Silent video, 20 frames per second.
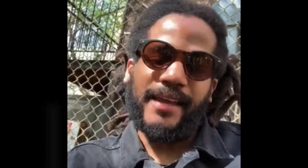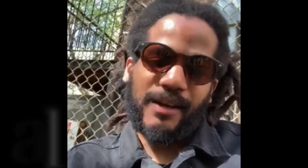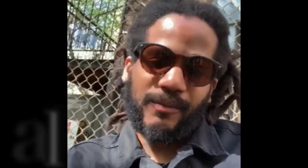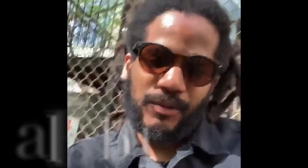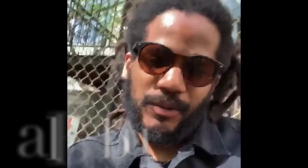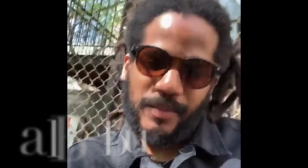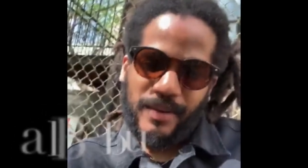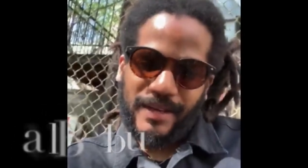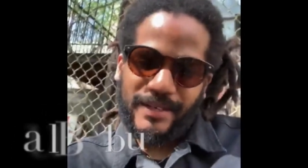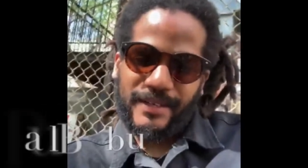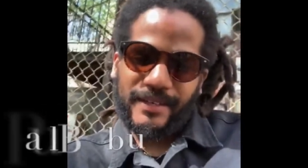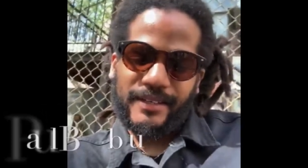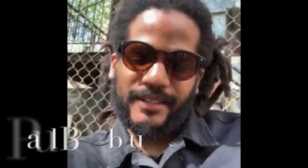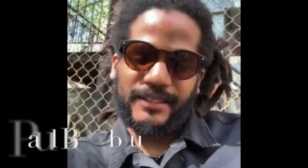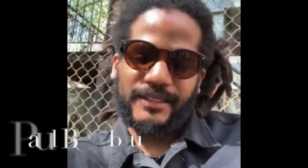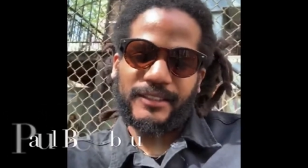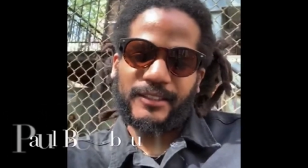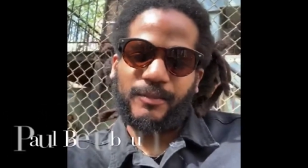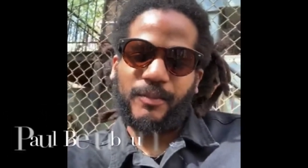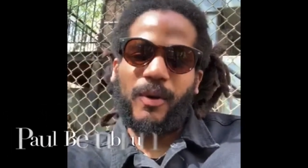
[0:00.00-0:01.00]
everybody, this
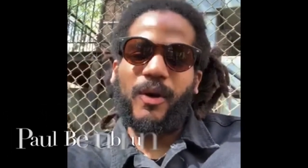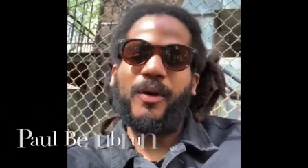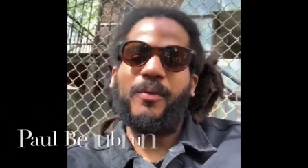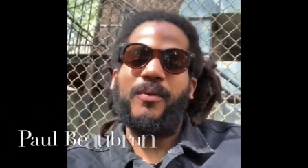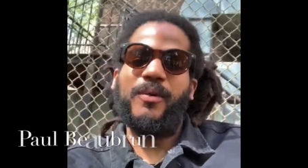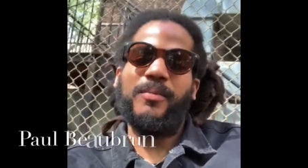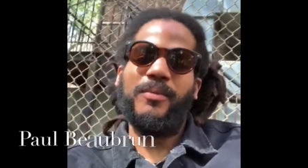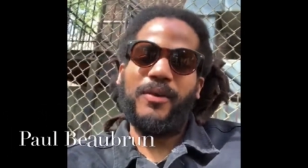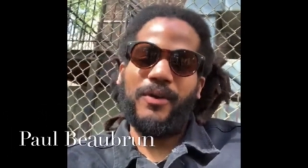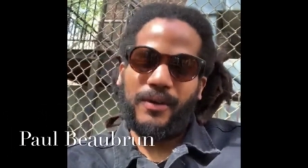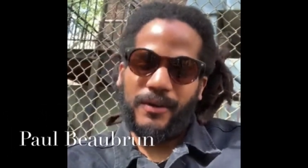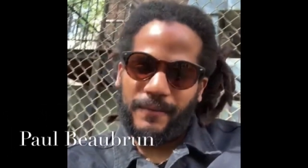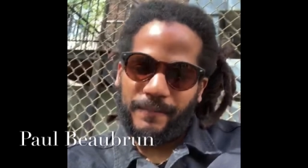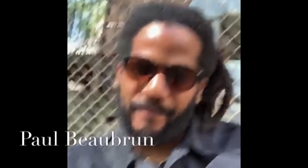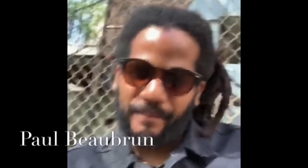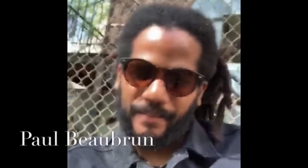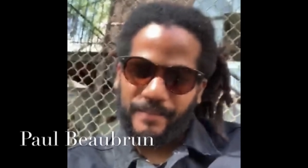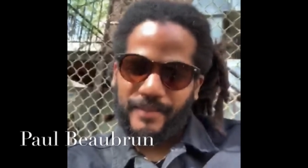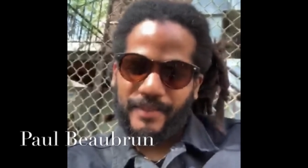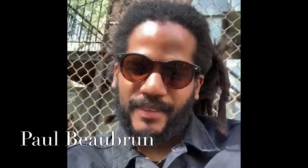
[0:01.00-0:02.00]
is Paul Bobo.
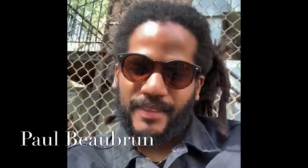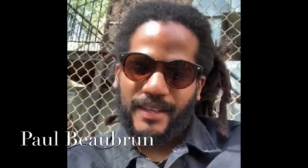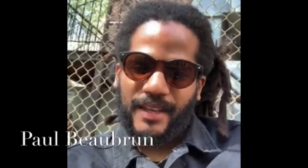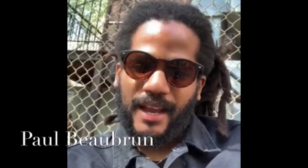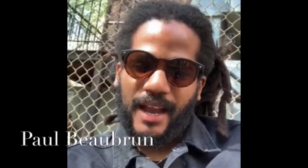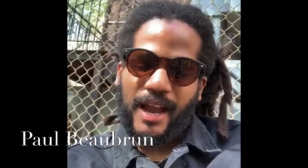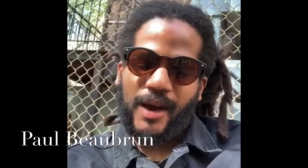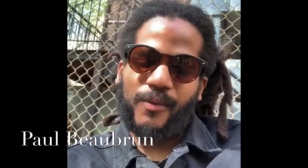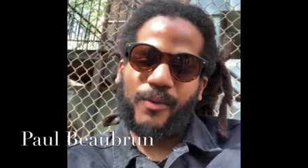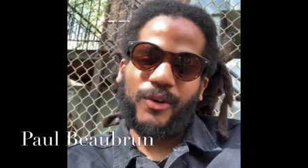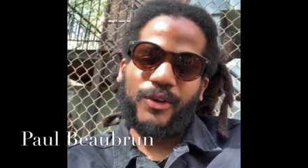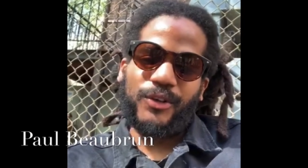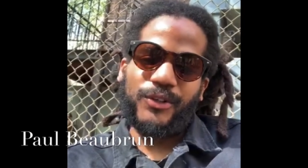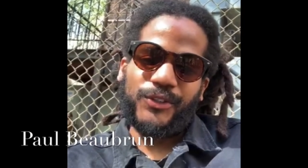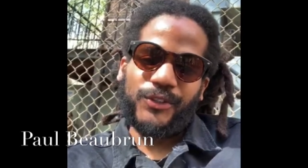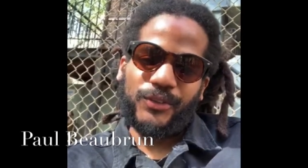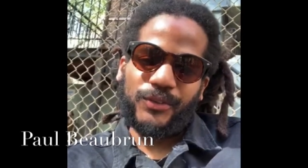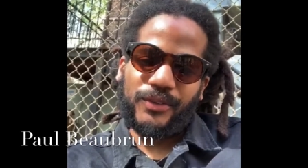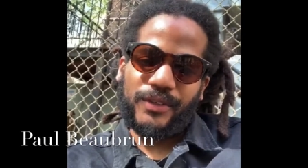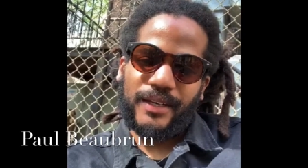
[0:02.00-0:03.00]
I want you
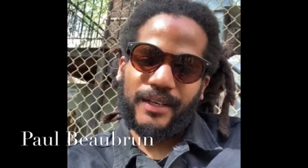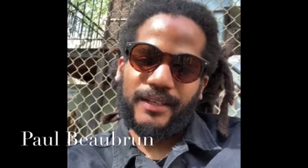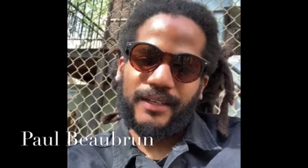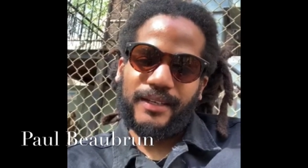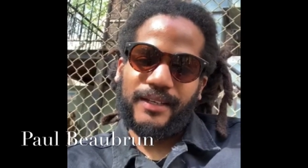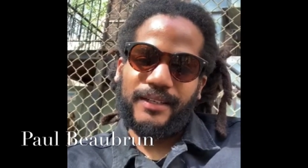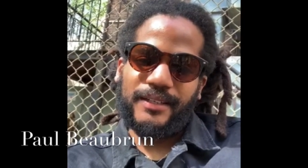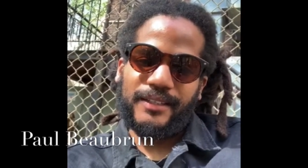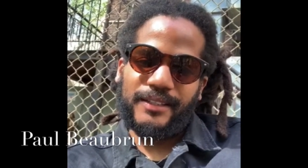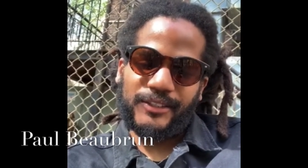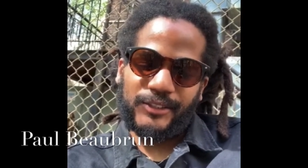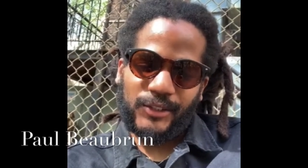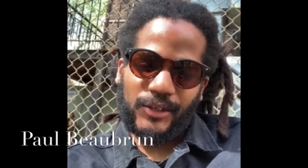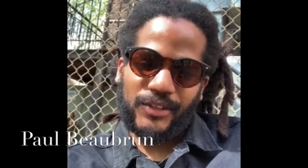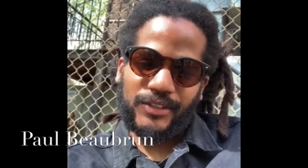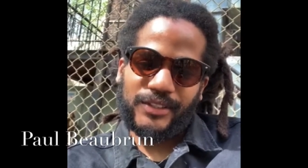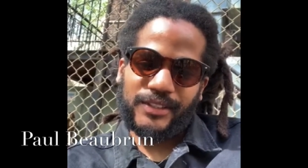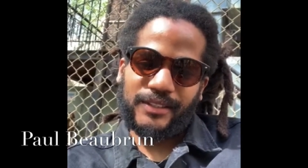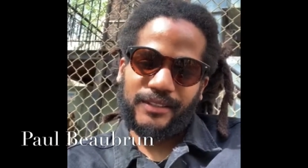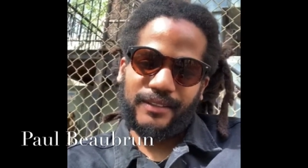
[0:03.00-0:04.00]
to know that Lady
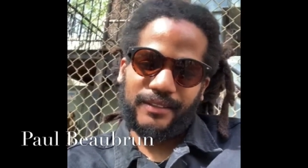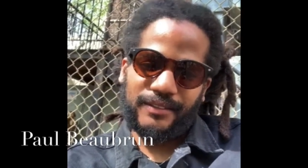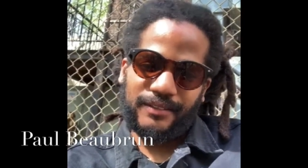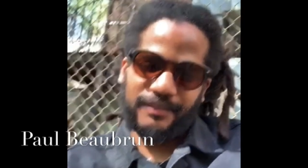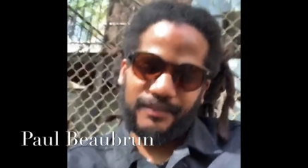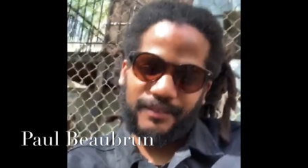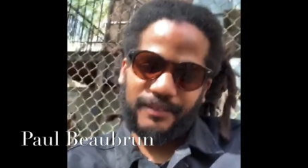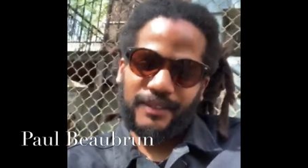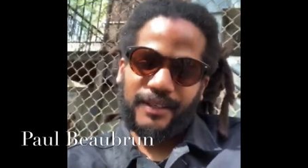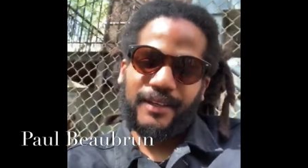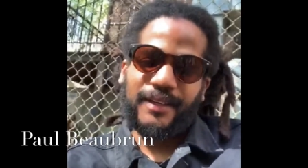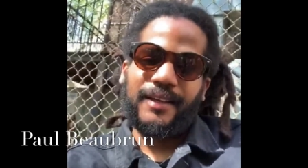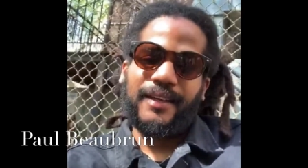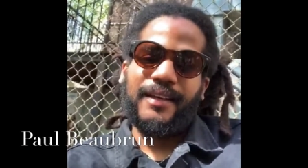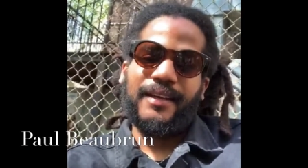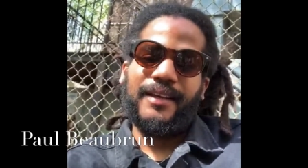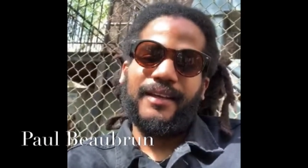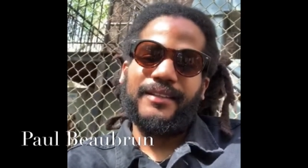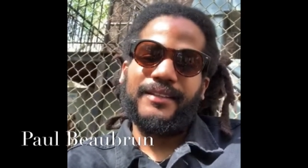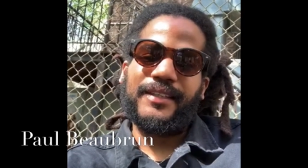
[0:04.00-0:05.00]
Sergine
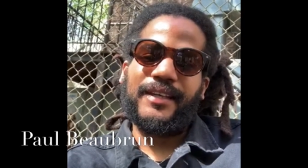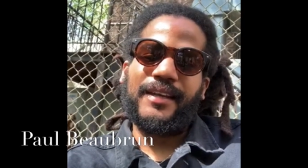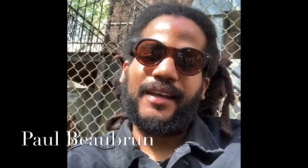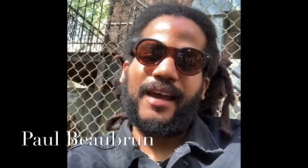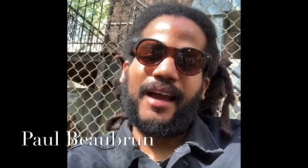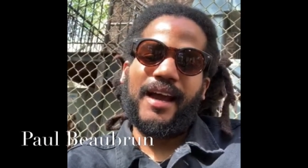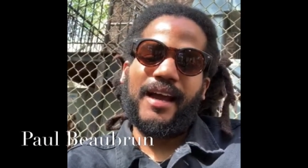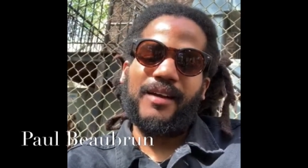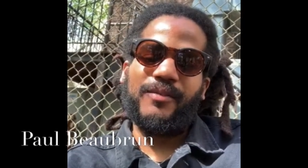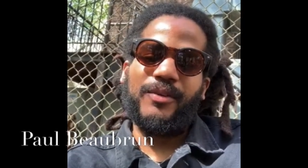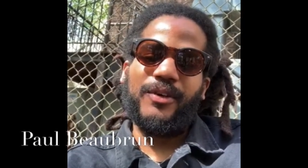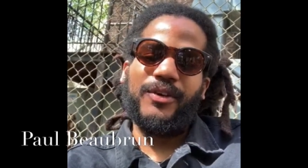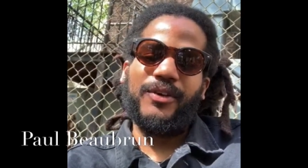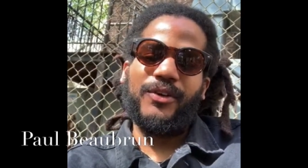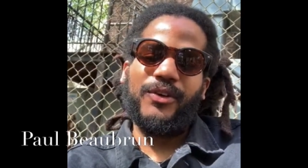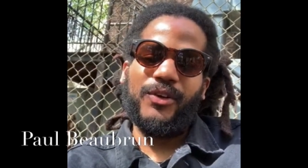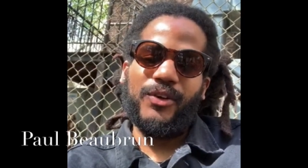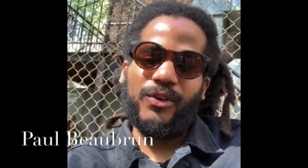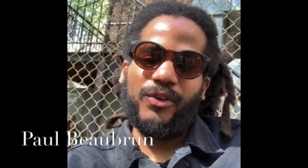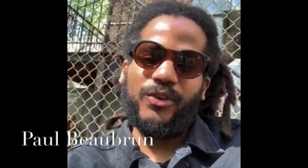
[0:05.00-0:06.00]
is gonna have her
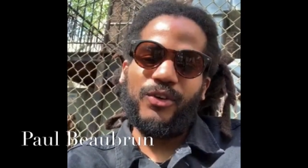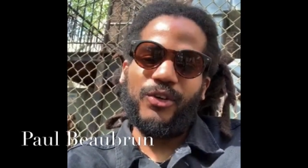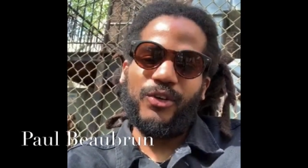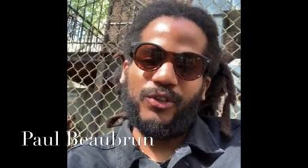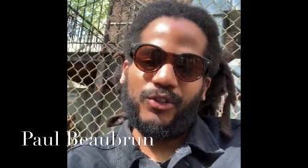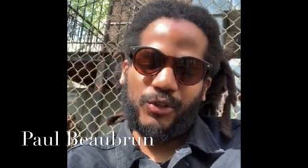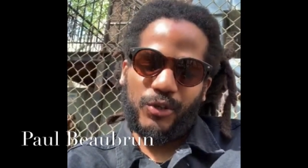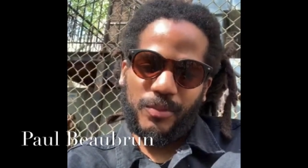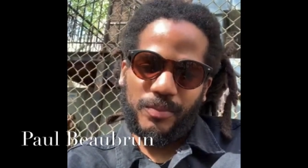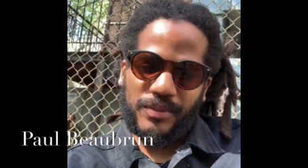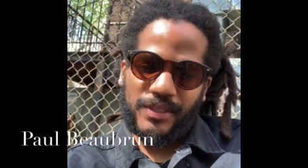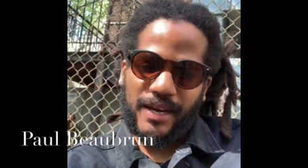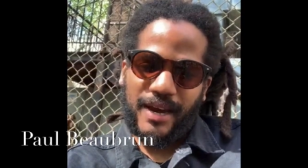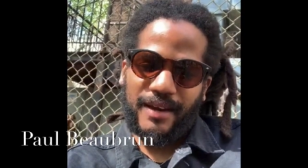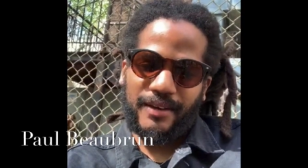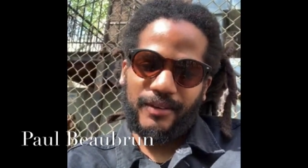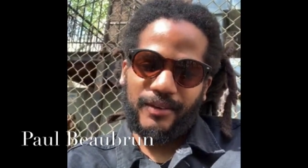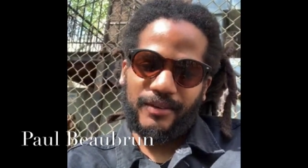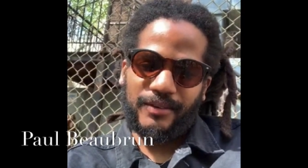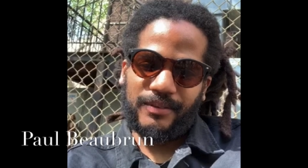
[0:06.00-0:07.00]
new YouTube
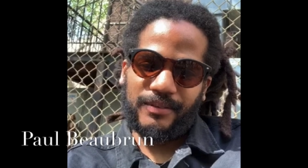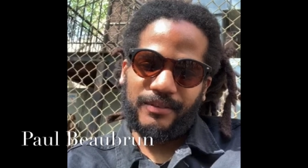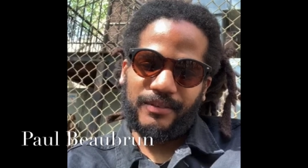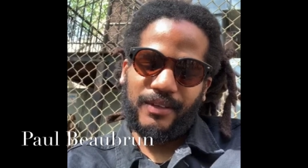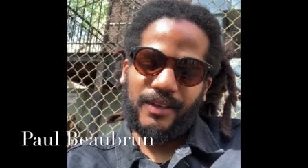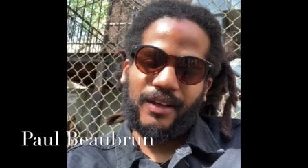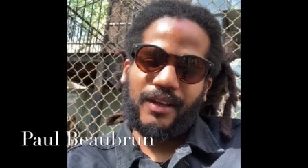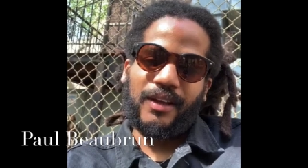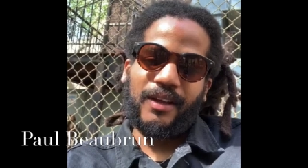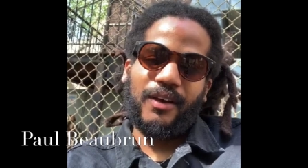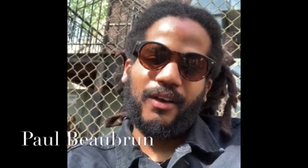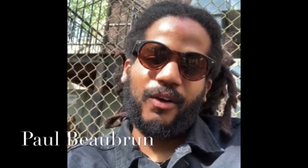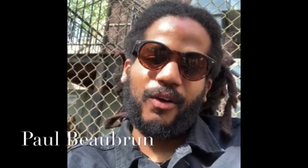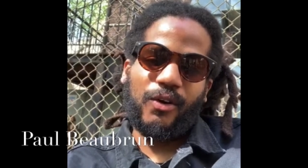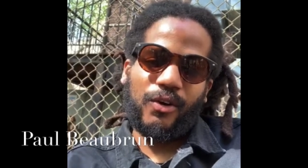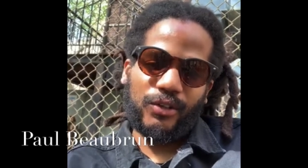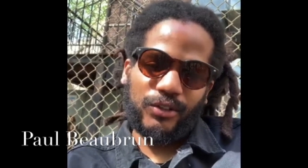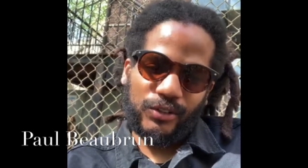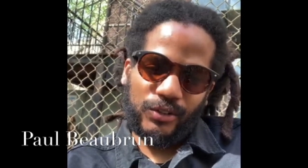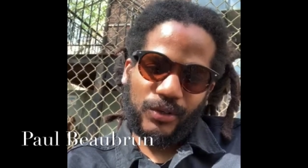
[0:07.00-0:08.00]
channel.
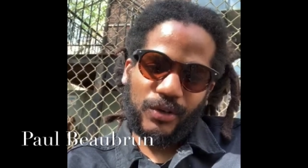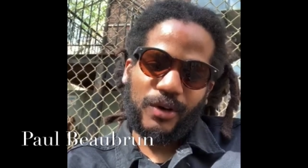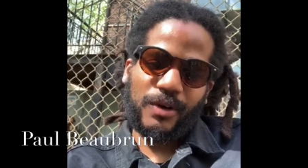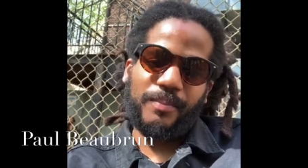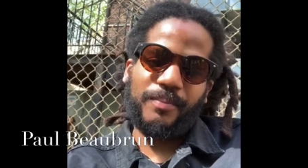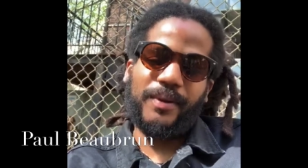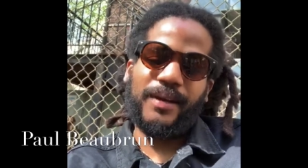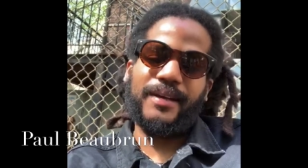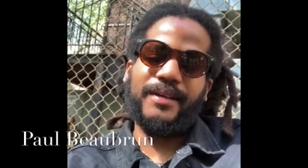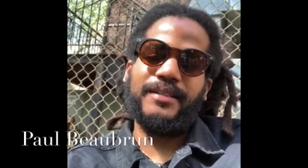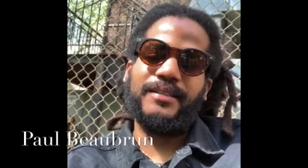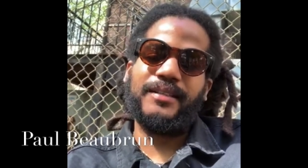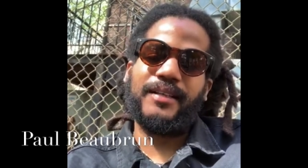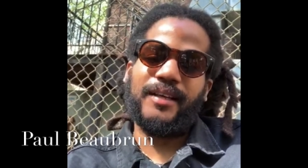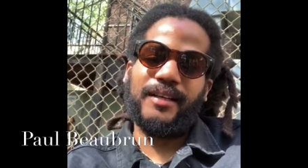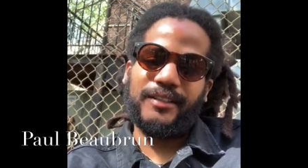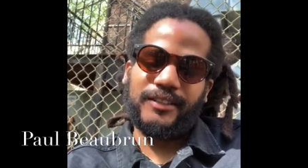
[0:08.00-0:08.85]
Go to her page and